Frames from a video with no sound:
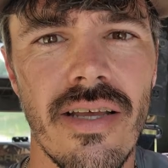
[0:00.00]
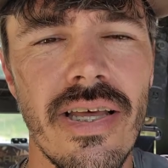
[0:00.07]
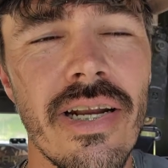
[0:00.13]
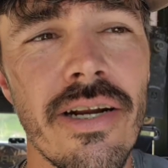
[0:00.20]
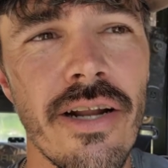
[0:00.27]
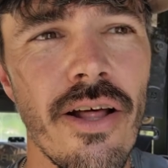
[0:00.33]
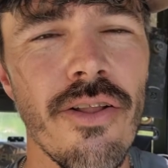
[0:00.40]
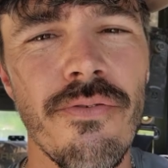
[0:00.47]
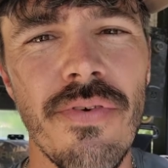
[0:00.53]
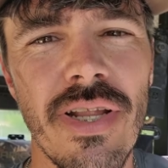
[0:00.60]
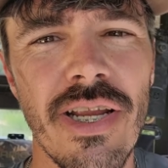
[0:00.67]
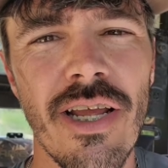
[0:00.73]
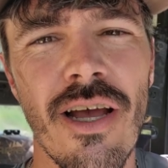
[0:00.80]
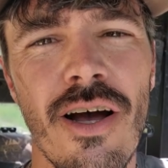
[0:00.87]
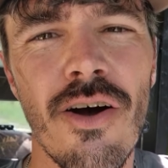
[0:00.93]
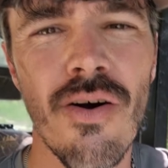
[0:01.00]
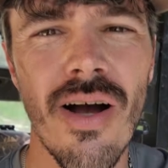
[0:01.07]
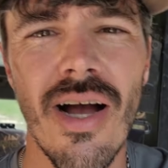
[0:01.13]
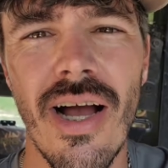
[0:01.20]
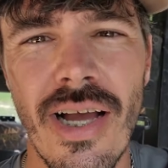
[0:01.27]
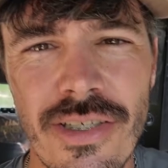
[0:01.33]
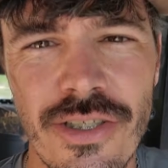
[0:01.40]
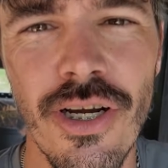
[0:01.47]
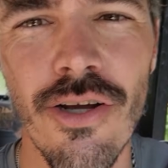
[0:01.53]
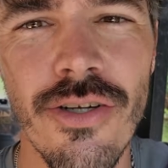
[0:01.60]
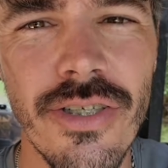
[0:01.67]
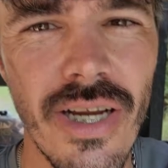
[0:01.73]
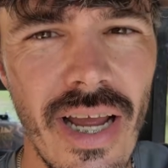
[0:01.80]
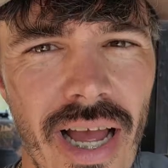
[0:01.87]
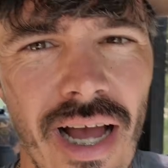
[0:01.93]
In another video, I showed
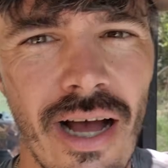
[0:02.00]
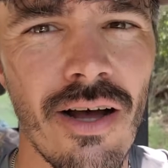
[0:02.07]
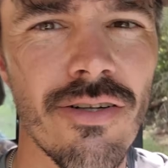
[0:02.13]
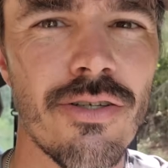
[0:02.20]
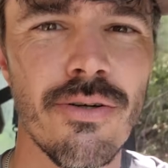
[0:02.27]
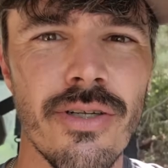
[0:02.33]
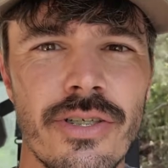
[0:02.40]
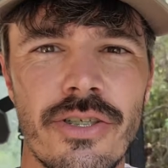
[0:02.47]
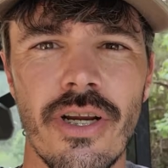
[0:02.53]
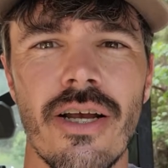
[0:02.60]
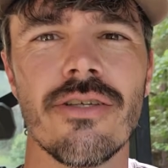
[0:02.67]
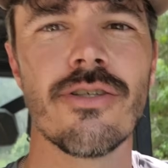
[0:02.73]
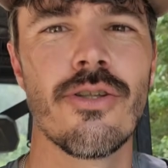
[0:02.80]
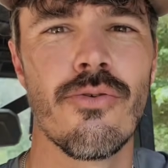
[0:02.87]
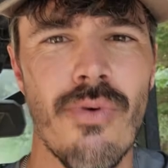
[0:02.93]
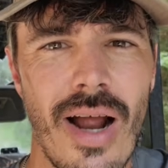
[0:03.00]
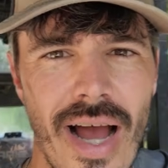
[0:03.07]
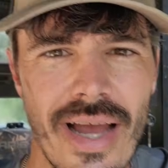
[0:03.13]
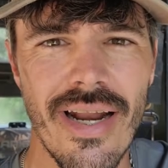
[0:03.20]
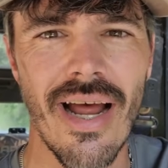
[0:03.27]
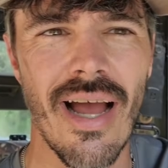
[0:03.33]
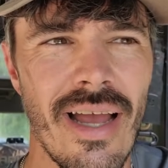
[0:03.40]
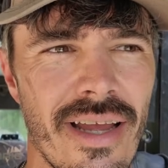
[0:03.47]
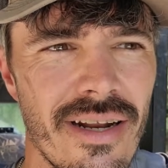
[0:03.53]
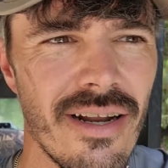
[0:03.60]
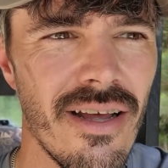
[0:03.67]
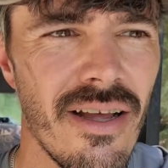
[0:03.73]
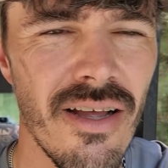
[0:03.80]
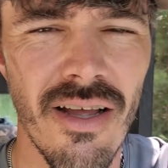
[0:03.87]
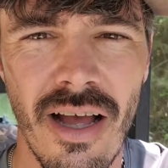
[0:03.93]
you how to adjust the ride height
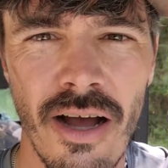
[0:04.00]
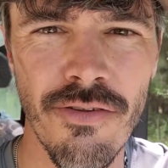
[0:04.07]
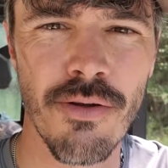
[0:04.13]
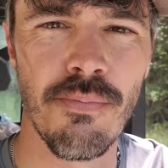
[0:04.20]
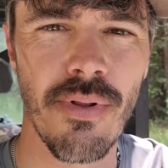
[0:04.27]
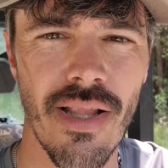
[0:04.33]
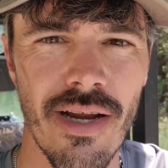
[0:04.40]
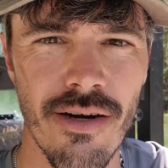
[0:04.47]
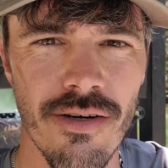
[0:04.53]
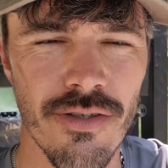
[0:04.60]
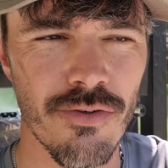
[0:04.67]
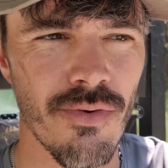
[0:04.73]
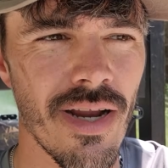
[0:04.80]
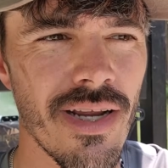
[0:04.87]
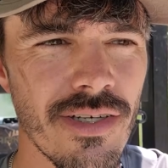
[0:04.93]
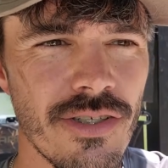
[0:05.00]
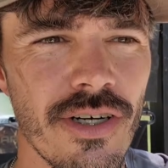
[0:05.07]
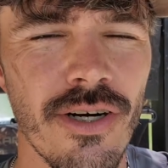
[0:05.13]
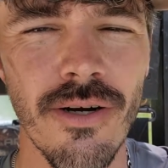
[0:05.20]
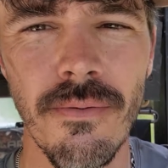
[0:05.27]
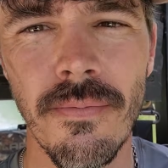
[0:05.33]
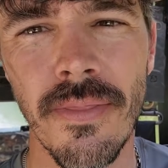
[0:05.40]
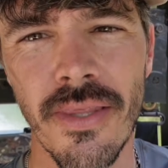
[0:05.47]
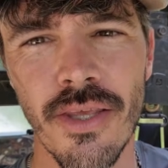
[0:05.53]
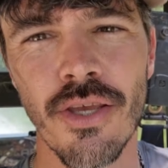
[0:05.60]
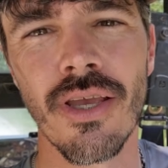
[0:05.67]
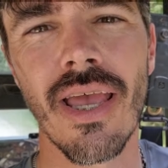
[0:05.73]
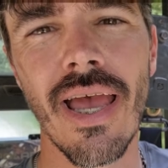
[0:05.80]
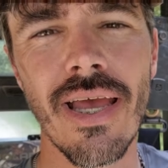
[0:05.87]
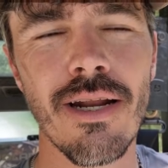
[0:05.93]
of the Polaris Ranger.
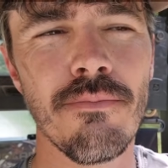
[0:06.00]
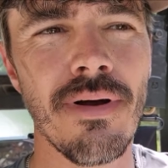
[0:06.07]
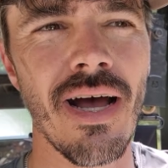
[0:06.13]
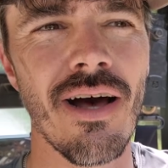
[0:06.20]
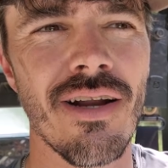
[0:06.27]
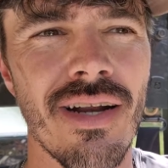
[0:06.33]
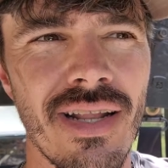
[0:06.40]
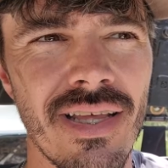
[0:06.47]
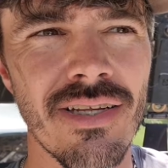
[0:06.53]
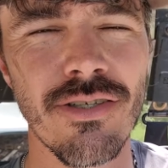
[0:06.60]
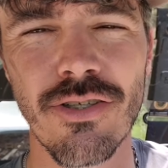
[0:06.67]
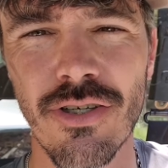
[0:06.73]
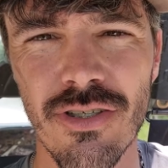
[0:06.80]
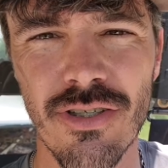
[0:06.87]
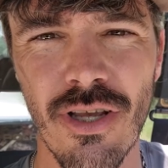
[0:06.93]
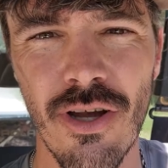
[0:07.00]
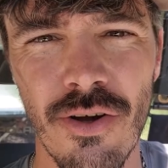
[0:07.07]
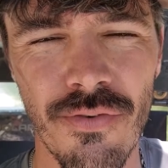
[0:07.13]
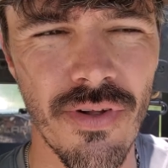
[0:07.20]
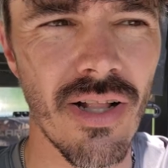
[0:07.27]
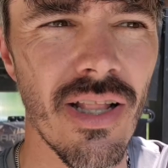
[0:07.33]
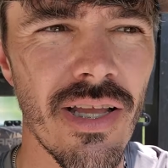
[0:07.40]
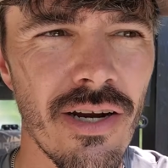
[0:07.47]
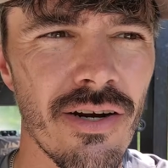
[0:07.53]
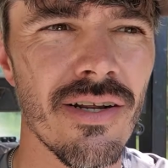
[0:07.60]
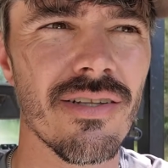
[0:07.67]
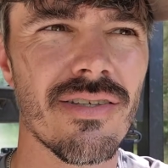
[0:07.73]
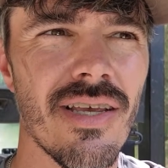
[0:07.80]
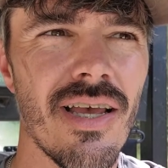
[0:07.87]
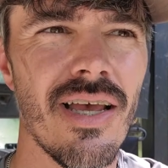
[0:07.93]
You gain about 1 inch or so of
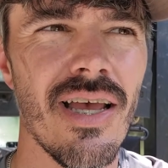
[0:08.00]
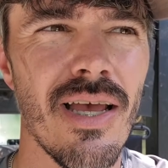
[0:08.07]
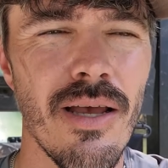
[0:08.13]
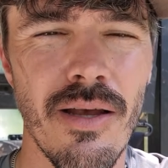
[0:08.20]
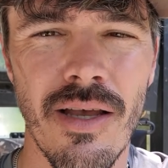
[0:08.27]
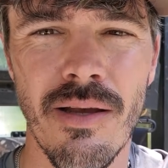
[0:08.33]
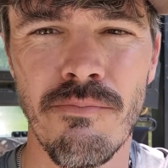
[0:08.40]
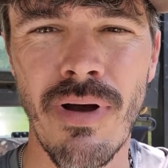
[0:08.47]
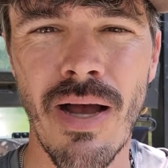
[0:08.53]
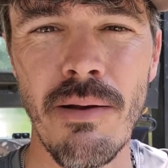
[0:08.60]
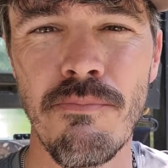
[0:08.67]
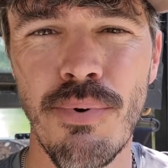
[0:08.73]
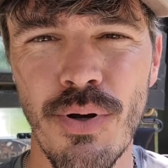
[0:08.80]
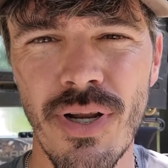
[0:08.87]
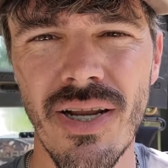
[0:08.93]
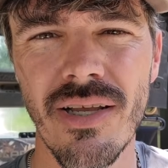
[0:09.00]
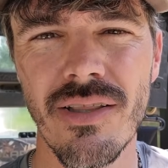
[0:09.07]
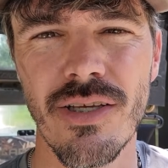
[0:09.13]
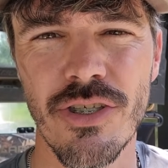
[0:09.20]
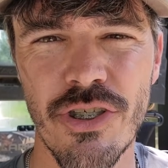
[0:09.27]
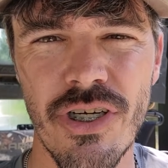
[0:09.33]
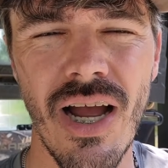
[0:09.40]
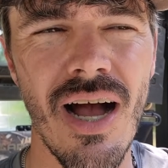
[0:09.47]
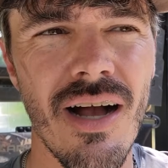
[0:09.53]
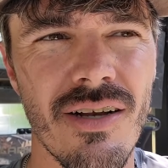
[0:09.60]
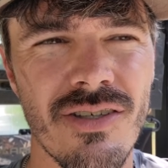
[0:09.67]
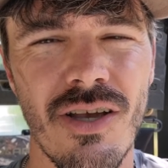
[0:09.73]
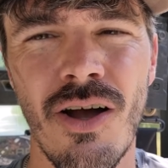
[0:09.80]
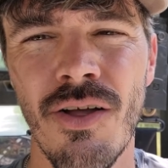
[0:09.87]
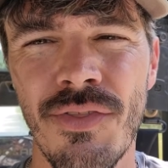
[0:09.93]
clearance by putting the
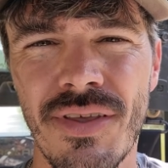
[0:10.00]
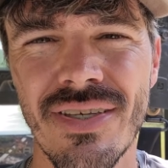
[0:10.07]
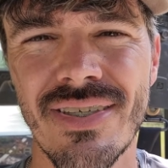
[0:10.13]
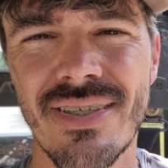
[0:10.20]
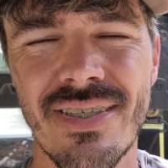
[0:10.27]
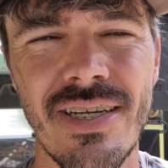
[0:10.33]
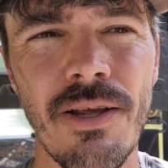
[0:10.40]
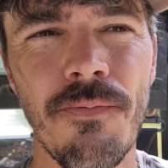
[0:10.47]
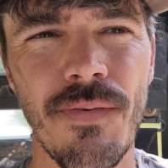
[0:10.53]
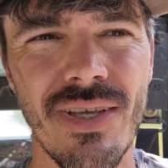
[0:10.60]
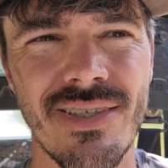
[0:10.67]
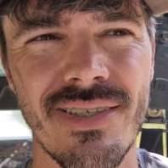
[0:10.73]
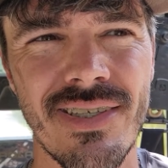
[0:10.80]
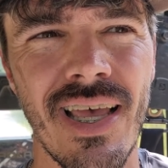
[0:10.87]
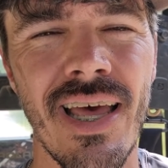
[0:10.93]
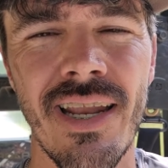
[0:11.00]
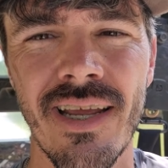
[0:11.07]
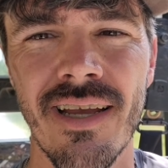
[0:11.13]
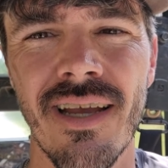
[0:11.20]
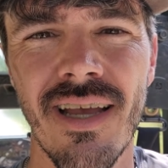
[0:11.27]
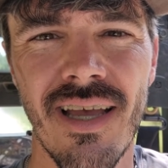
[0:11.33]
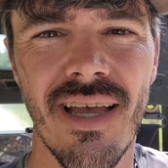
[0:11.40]
shocks on the stiffest setting.